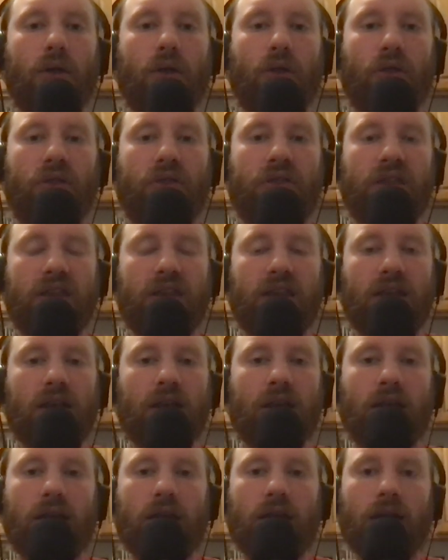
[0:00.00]

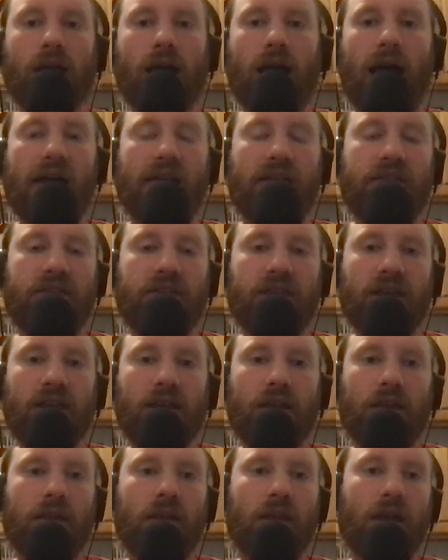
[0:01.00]
I
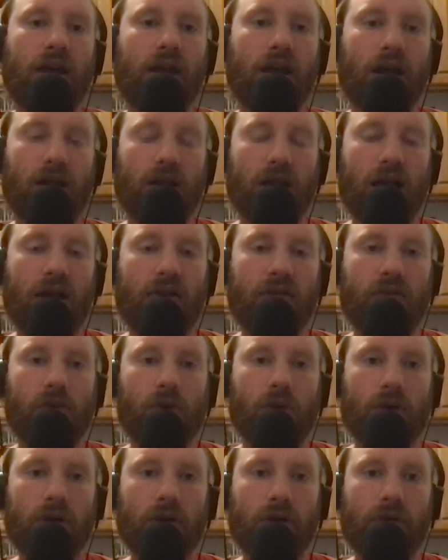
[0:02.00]
think that a lot of
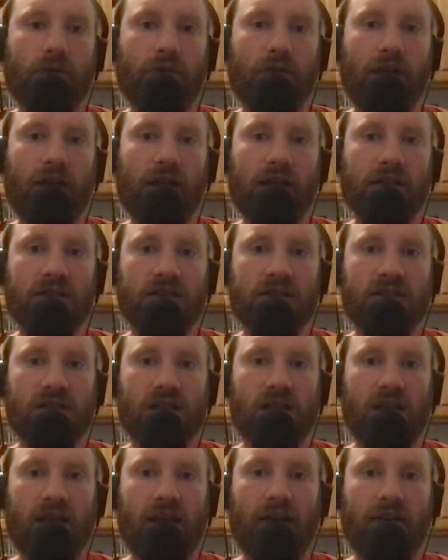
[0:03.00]
Oriole fans
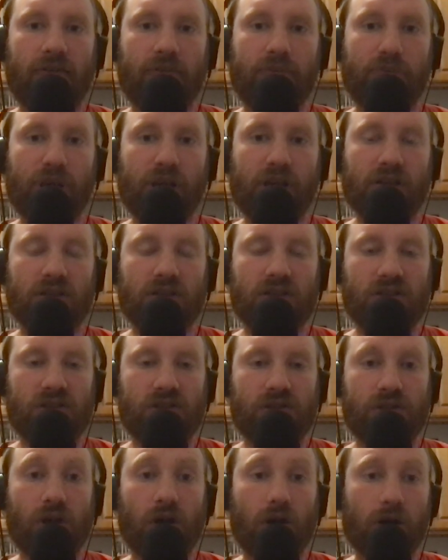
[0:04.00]
have been
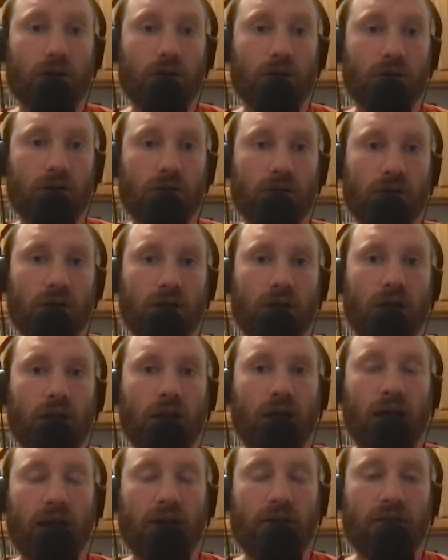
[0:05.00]
startled,
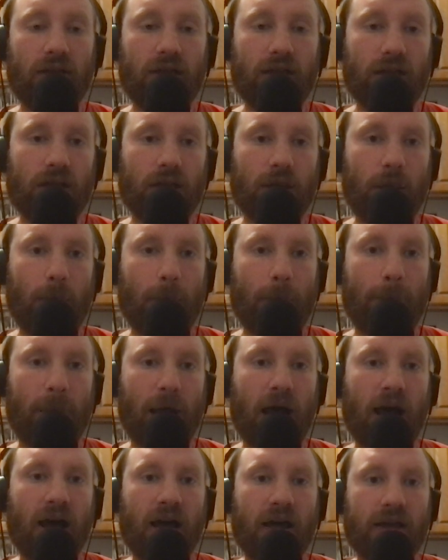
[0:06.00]
I think,
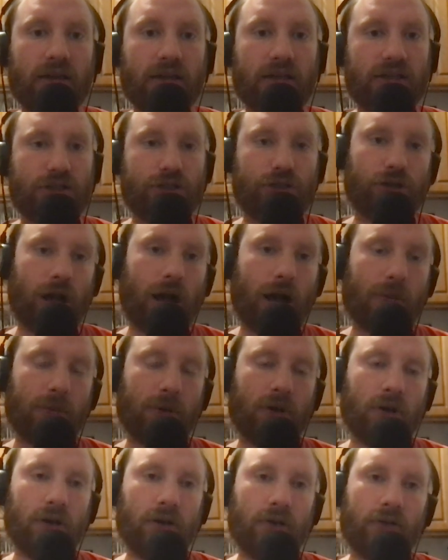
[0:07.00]
by this drop
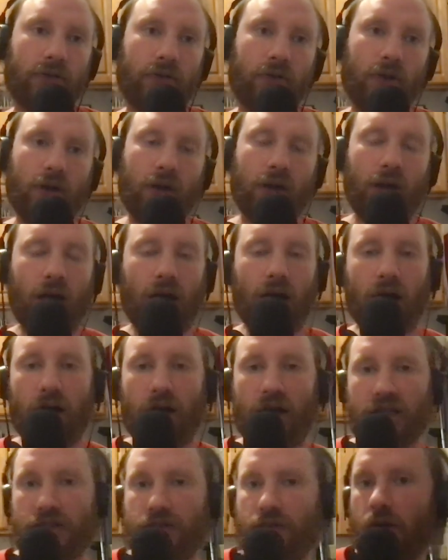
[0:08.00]
off
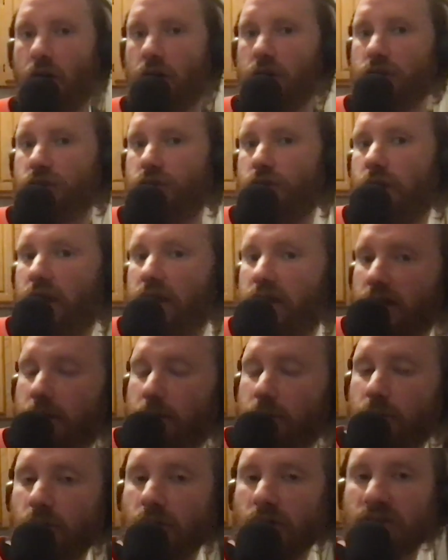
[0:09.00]
as far as Craig
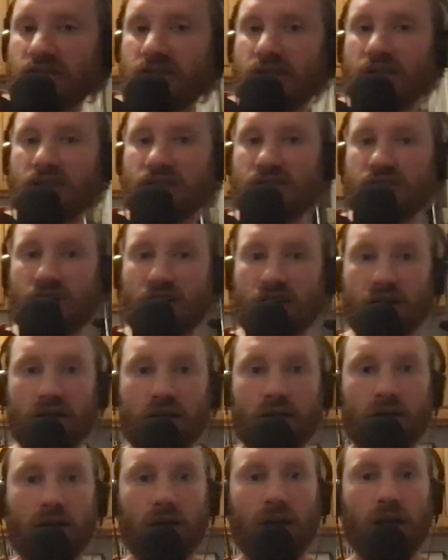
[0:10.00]
Kimbrel is
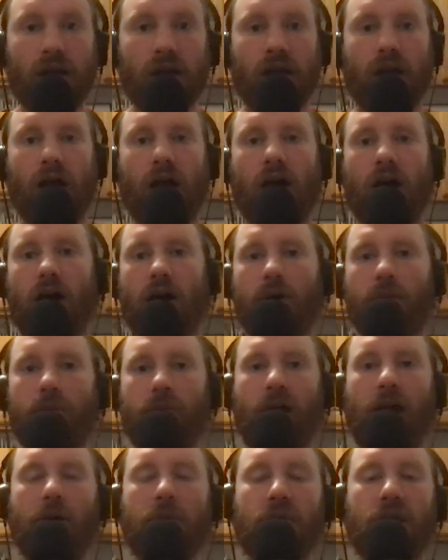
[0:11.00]
concerned.
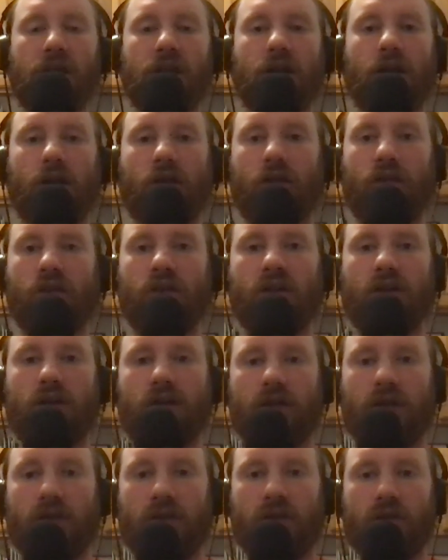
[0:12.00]
I mean,
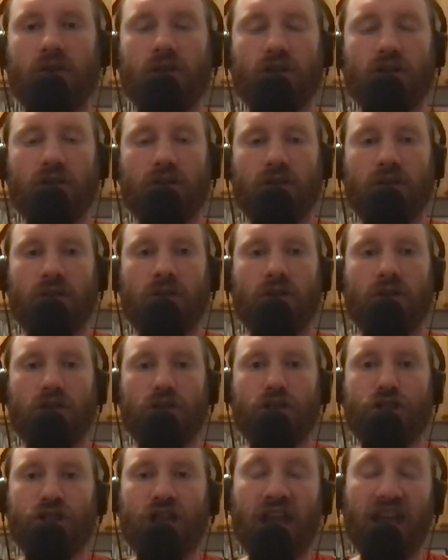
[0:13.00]
the
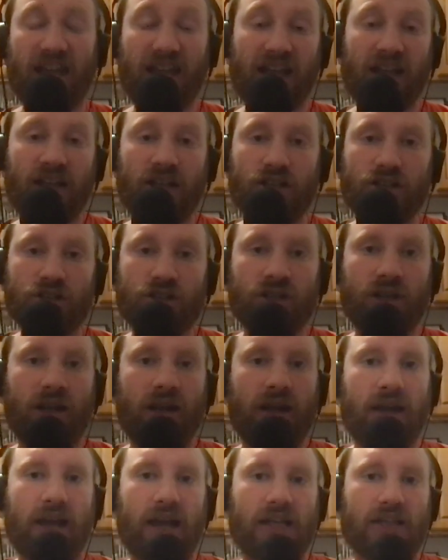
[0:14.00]
change
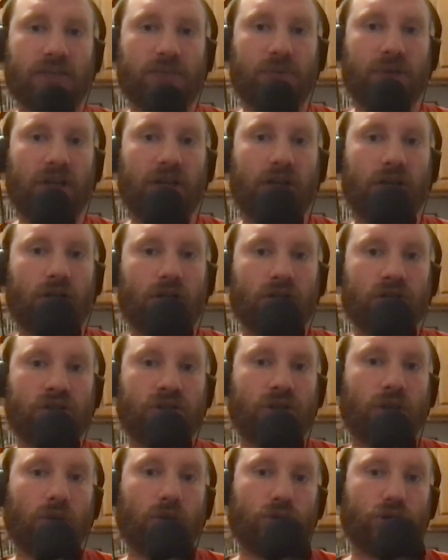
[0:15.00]
has been
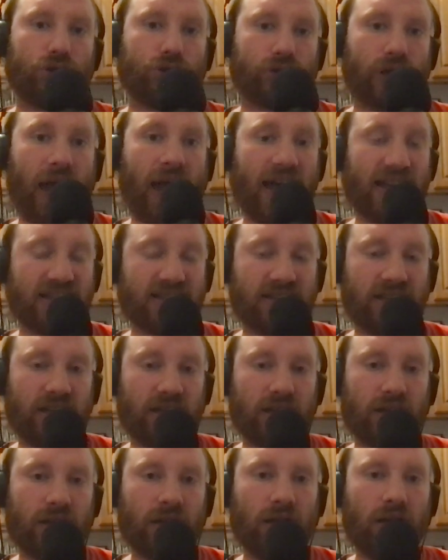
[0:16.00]
so
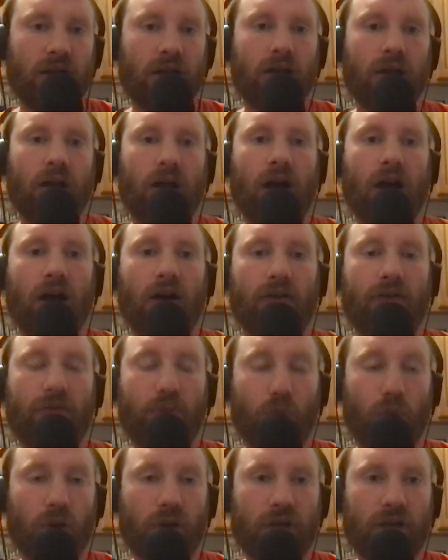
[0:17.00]
drastic
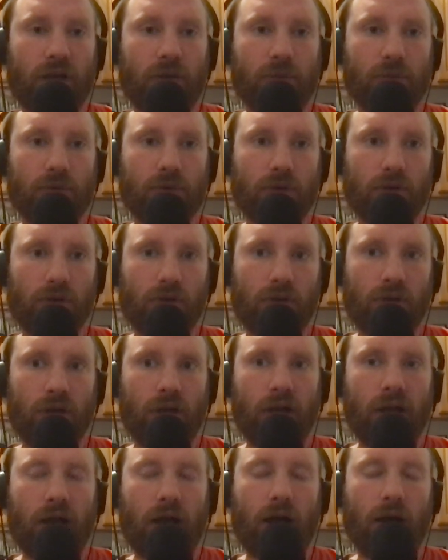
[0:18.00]
for Kimbrel.
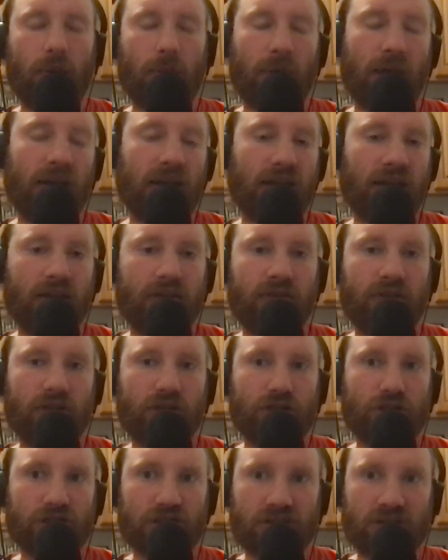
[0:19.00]
And even
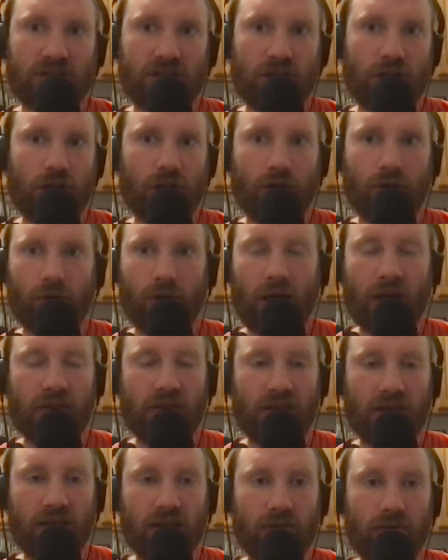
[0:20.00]
just, I
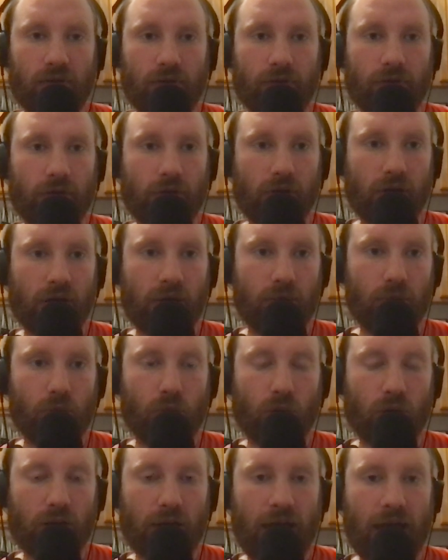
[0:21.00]
think even for like
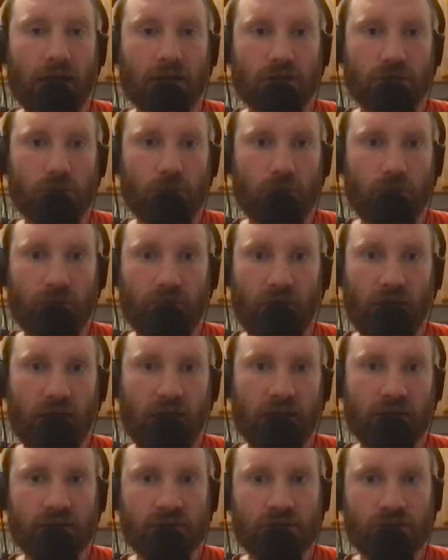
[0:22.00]
more casual
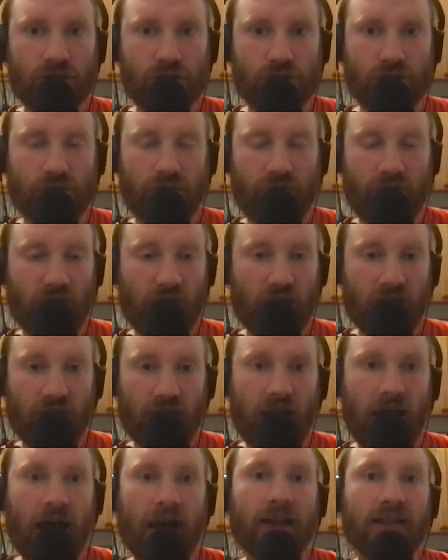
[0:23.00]
fans, just via
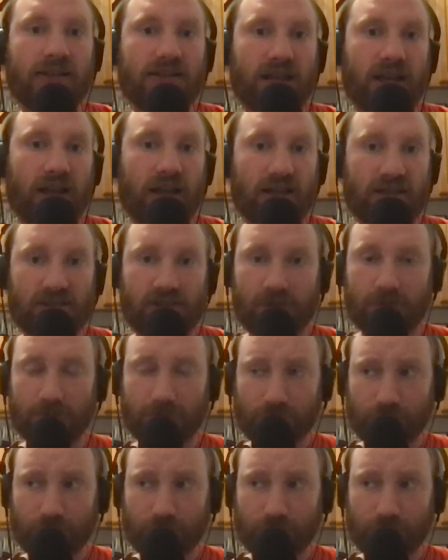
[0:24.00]
the eye test,